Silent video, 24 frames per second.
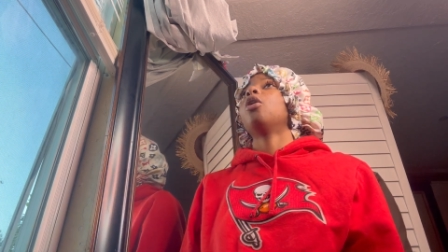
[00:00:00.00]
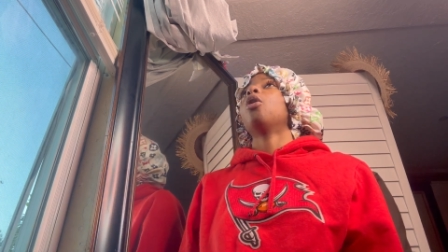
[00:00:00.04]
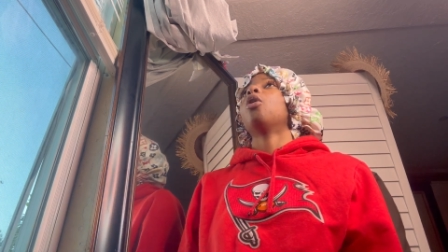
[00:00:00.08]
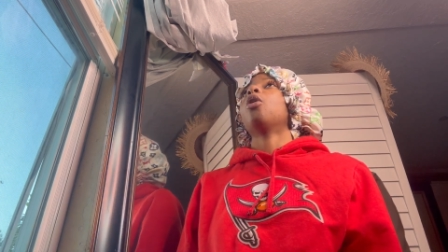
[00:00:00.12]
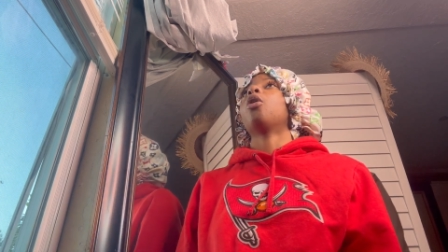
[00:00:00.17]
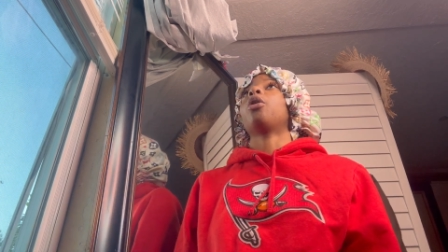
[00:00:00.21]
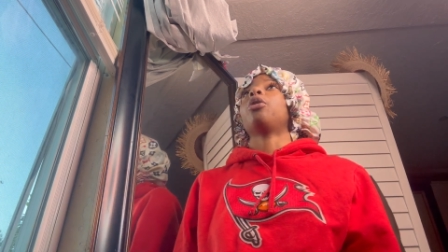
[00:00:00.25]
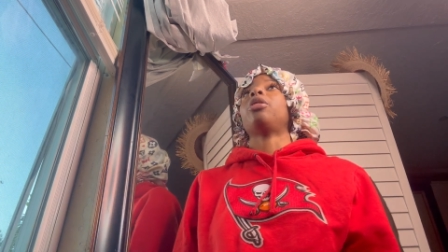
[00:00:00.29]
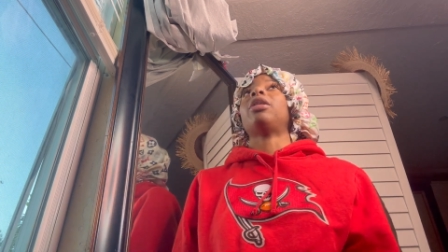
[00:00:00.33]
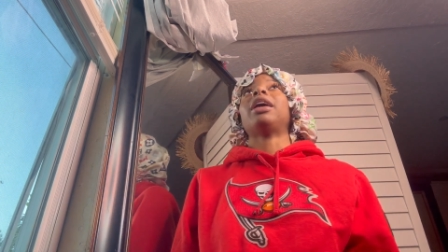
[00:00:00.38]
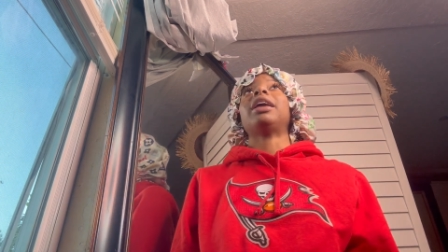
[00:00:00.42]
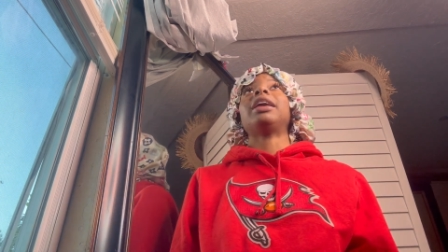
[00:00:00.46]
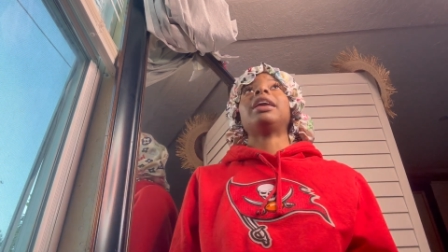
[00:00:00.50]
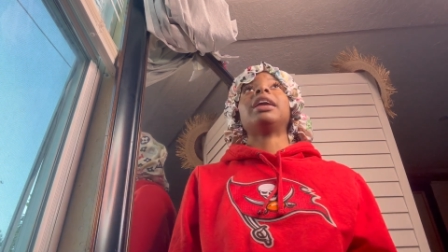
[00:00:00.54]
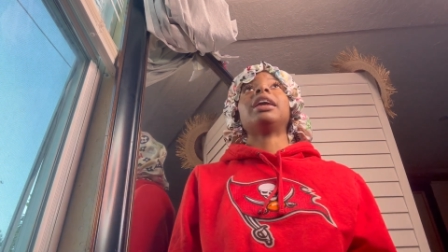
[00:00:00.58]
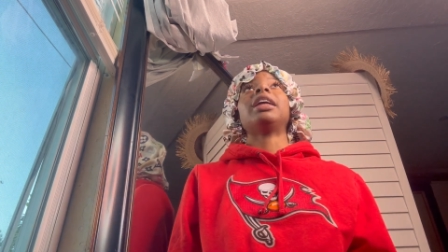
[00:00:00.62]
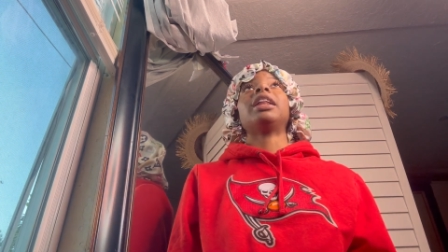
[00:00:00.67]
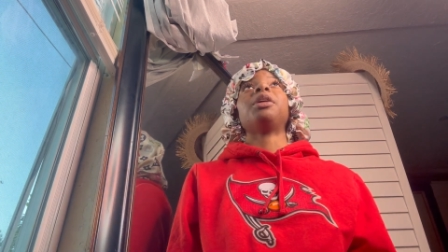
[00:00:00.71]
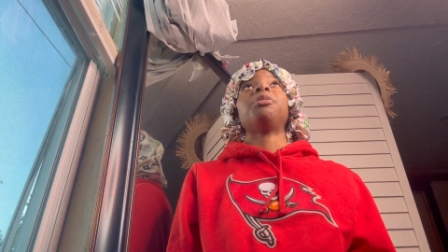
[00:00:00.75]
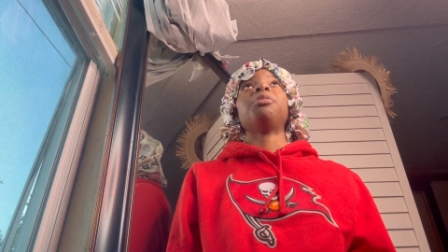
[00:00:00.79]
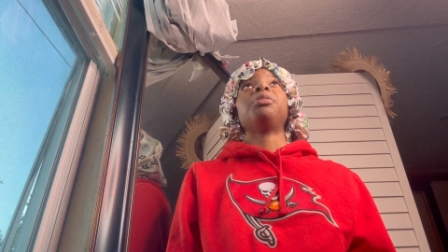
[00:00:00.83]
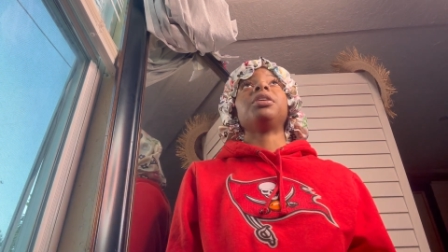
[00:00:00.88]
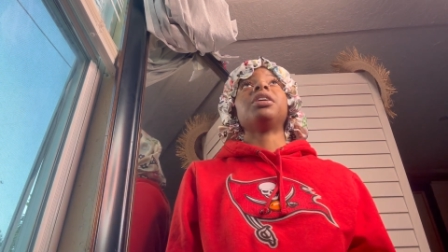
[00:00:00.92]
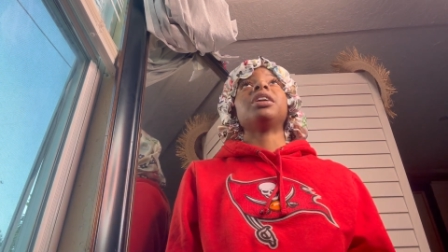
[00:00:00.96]
or they
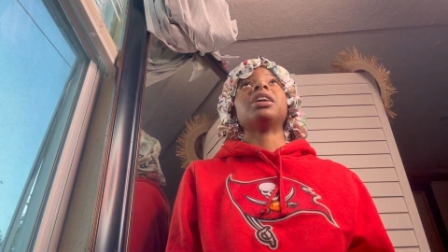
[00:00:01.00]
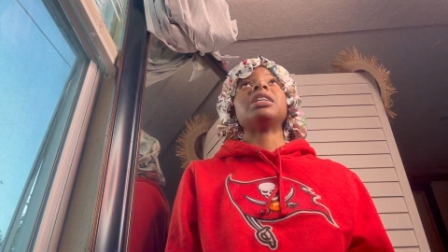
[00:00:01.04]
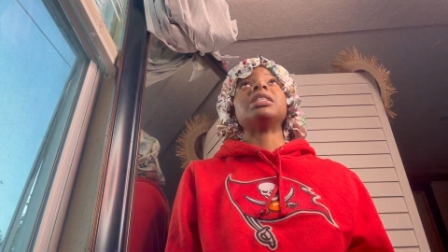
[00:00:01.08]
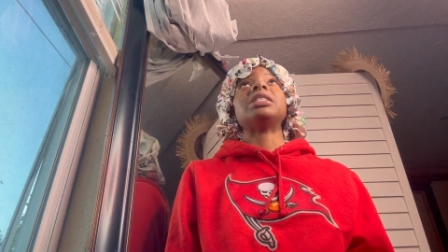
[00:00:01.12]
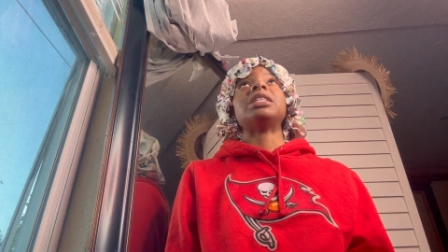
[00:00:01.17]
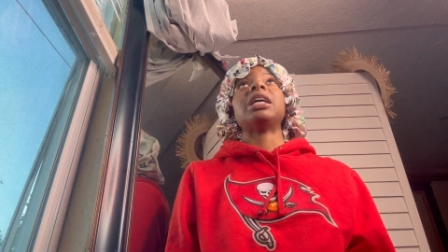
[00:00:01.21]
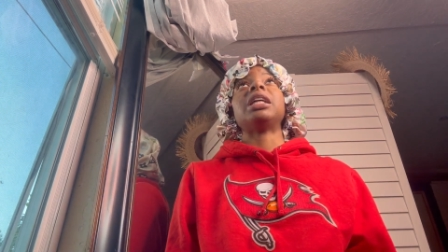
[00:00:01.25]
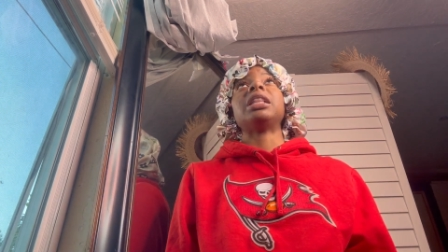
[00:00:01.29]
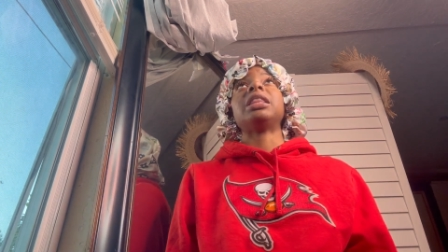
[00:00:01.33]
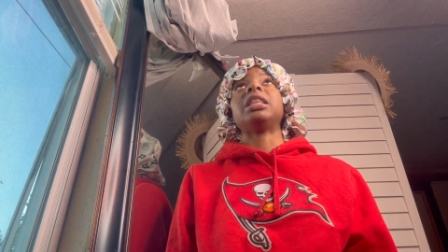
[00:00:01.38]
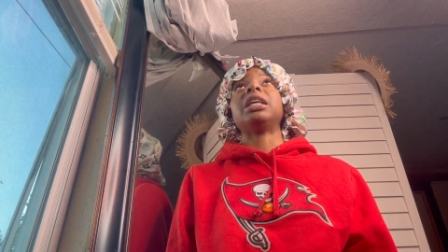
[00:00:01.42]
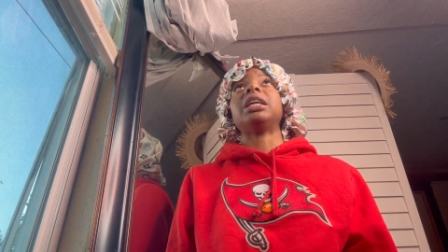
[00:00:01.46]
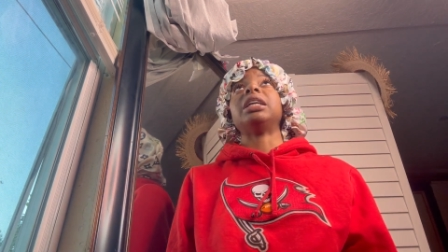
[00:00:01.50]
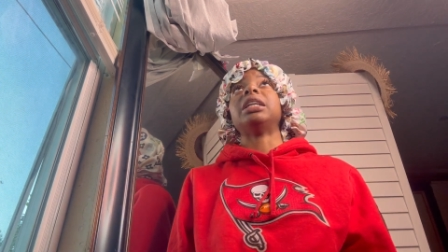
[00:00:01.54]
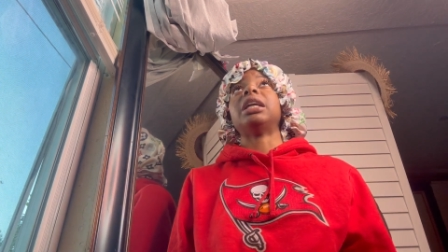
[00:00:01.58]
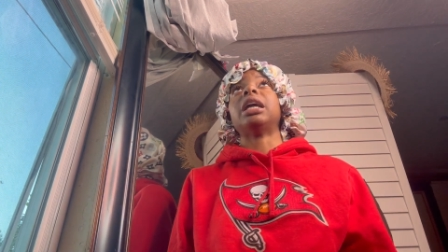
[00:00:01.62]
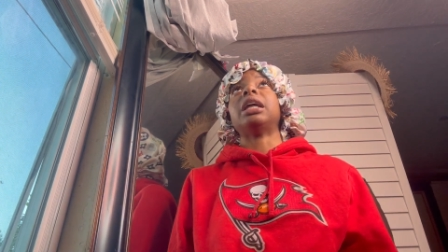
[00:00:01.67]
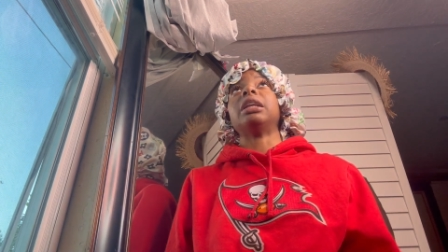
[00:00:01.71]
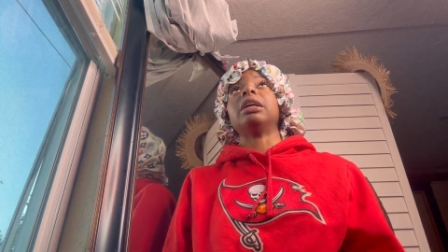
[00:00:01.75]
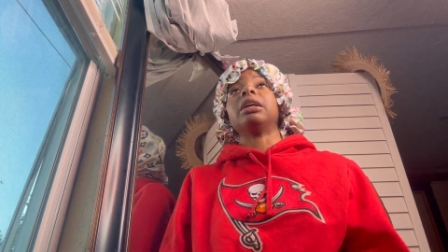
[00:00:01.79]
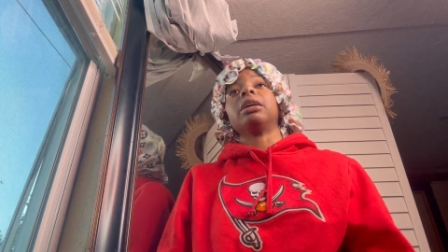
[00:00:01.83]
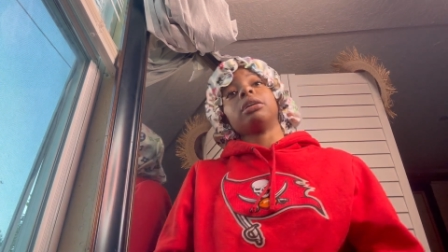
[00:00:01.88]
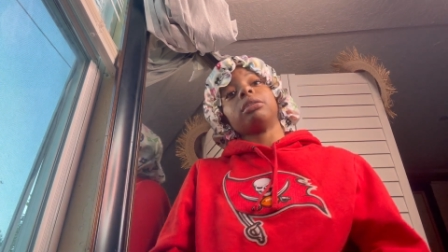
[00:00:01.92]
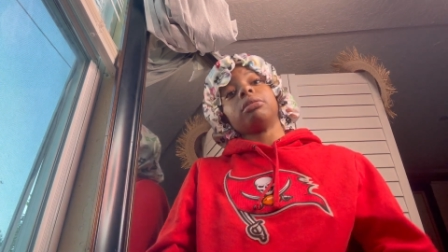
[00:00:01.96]
get it because they think they
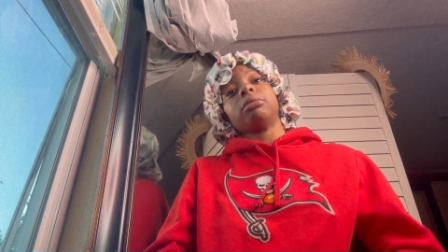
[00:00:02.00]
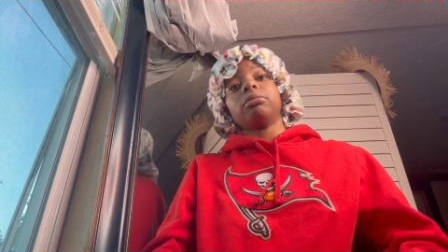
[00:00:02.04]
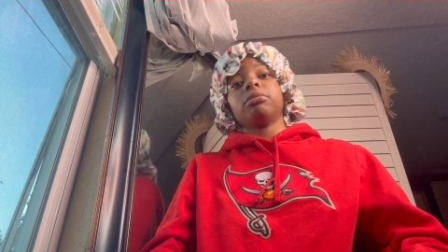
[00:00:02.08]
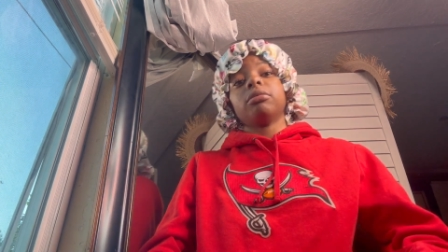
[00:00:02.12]
the,